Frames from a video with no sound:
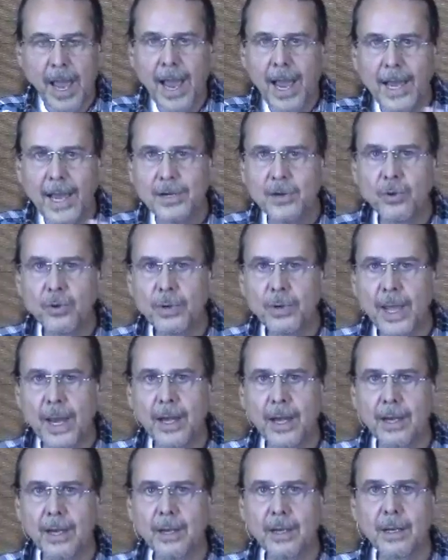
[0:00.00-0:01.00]
I don't
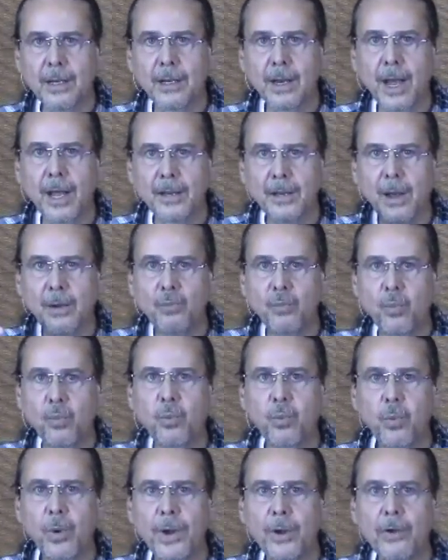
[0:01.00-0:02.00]
get it. I, uh,
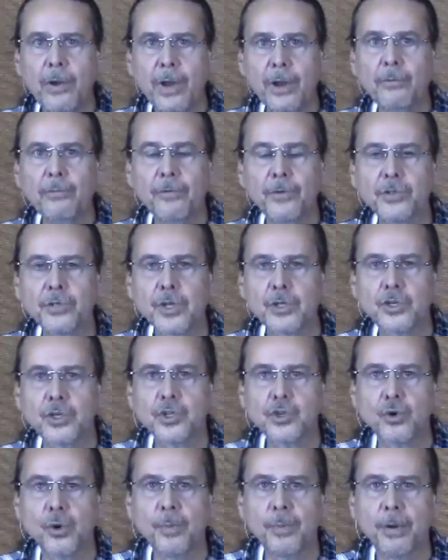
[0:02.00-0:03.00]
we're here for such a
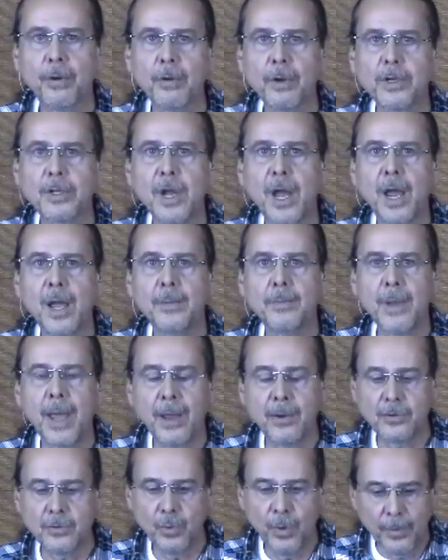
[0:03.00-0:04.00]
short period of time.
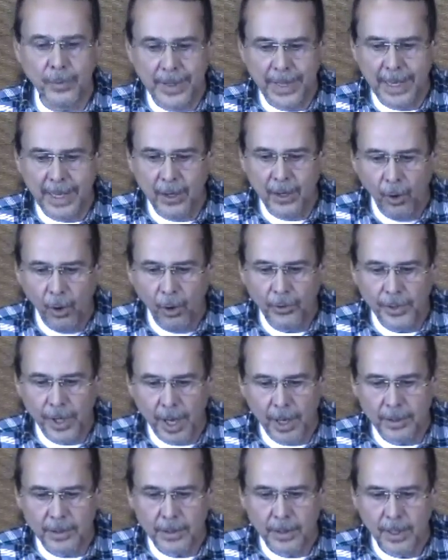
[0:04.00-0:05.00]
And when we get it all
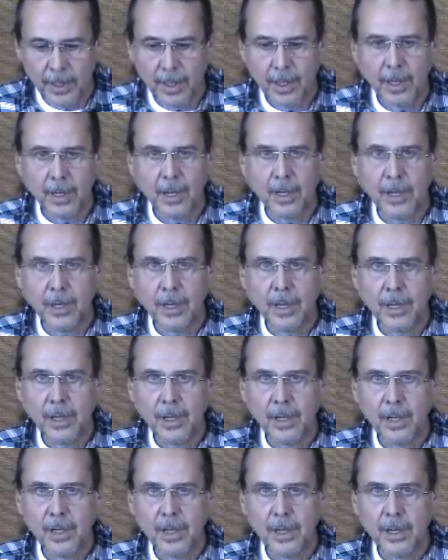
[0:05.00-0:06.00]
done
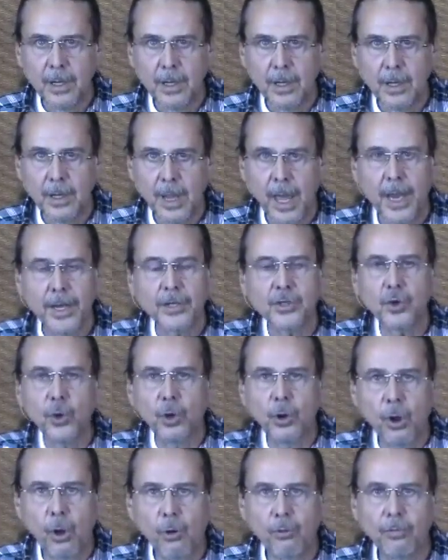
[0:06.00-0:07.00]
and it's
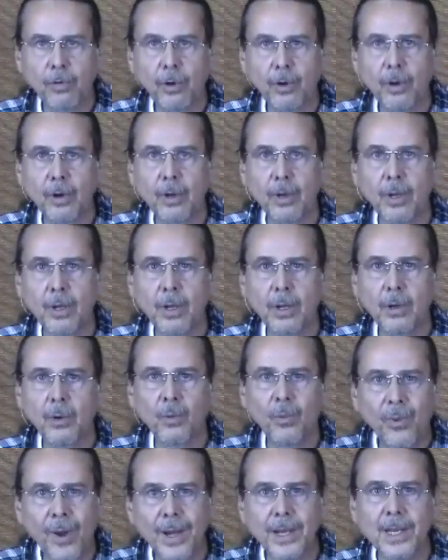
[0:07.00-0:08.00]
all over,
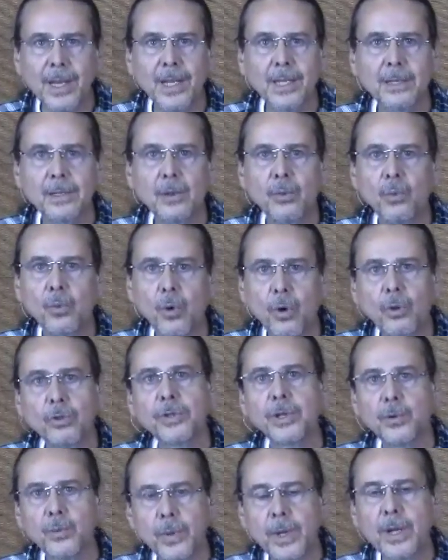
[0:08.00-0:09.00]
what in the world
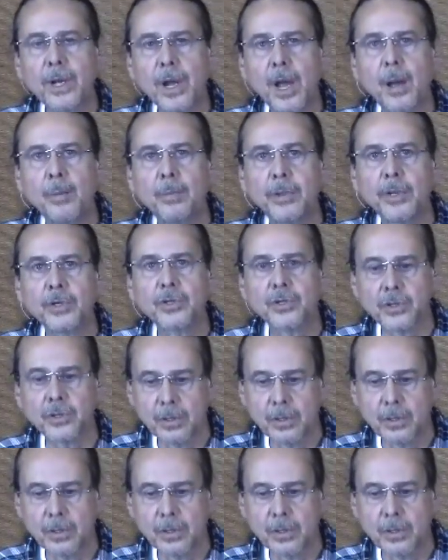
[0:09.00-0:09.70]
did we accomplish?